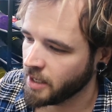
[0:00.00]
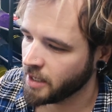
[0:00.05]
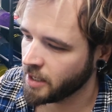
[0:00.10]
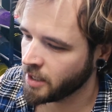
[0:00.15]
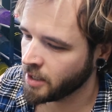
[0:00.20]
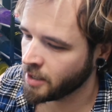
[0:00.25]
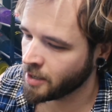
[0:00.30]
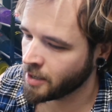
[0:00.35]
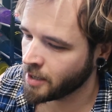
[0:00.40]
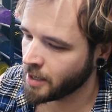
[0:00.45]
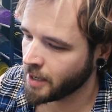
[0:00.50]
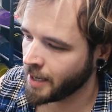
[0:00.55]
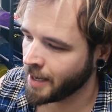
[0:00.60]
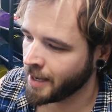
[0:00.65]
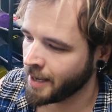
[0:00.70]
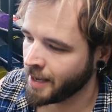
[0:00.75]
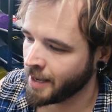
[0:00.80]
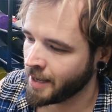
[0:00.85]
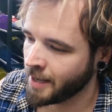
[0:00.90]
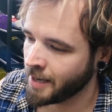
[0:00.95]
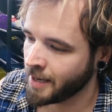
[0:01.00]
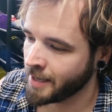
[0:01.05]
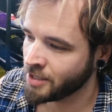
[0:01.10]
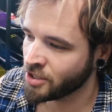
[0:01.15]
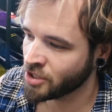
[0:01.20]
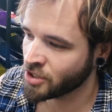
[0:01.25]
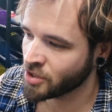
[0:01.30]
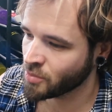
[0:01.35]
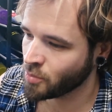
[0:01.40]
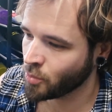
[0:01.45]
here and I
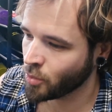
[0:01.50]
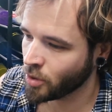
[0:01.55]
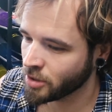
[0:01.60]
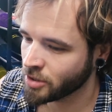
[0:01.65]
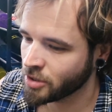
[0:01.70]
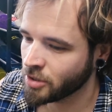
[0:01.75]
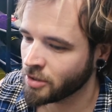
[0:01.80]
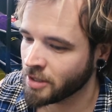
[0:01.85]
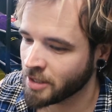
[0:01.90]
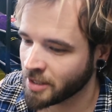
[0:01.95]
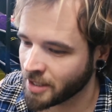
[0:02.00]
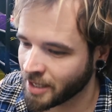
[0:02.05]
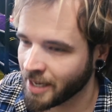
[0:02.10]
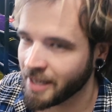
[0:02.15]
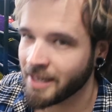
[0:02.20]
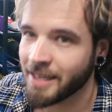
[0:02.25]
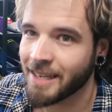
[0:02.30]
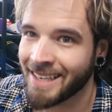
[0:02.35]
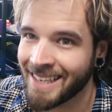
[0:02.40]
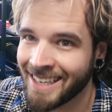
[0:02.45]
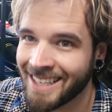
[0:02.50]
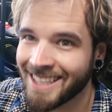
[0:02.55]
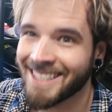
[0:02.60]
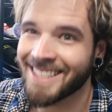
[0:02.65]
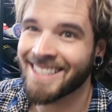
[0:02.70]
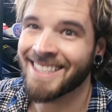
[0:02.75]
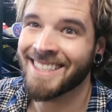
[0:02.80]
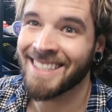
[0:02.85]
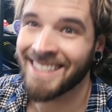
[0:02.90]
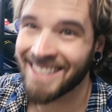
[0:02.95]
just want to get it
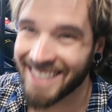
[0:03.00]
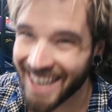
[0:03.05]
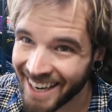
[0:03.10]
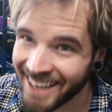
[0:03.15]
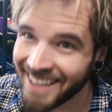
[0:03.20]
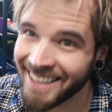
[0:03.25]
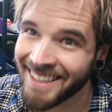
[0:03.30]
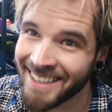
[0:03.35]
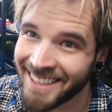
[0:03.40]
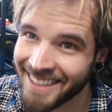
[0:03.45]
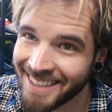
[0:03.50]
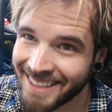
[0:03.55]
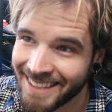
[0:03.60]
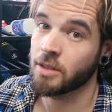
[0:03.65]
done.